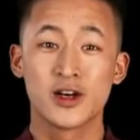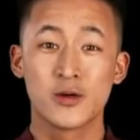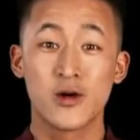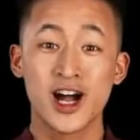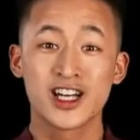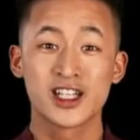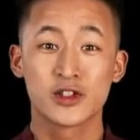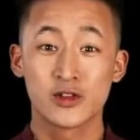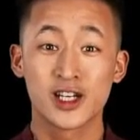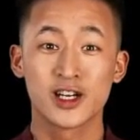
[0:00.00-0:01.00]
While his
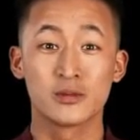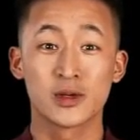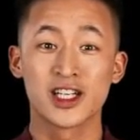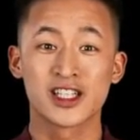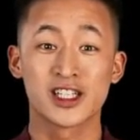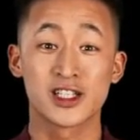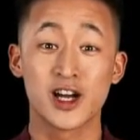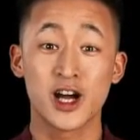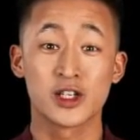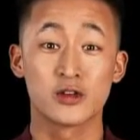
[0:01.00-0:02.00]
critical ability
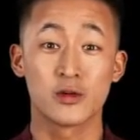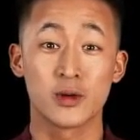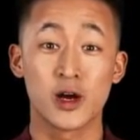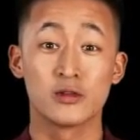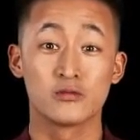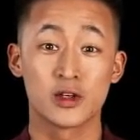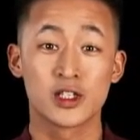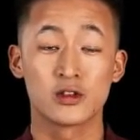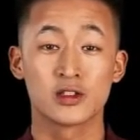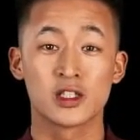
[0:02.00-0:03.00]
denies your opponent
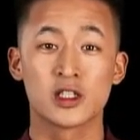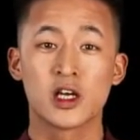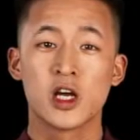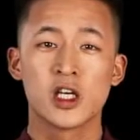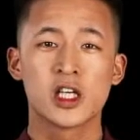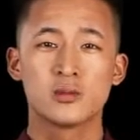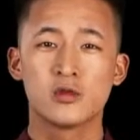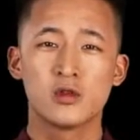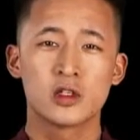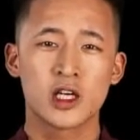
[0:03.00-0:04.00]
resources, his
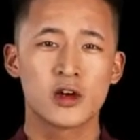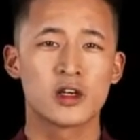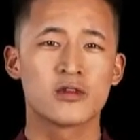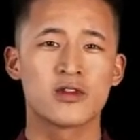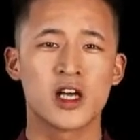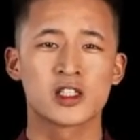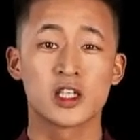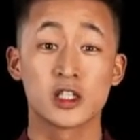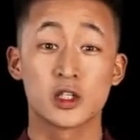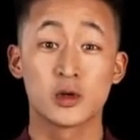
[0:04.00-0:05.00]
board clearing effect
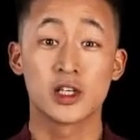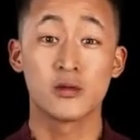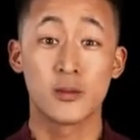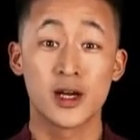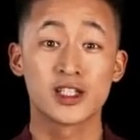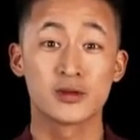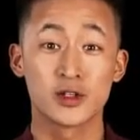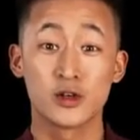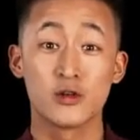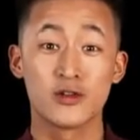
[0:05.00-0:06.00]
can swing the momentum in
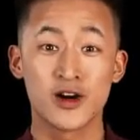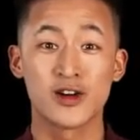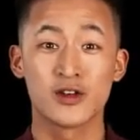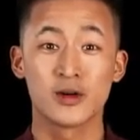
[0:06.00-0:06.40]
your favor.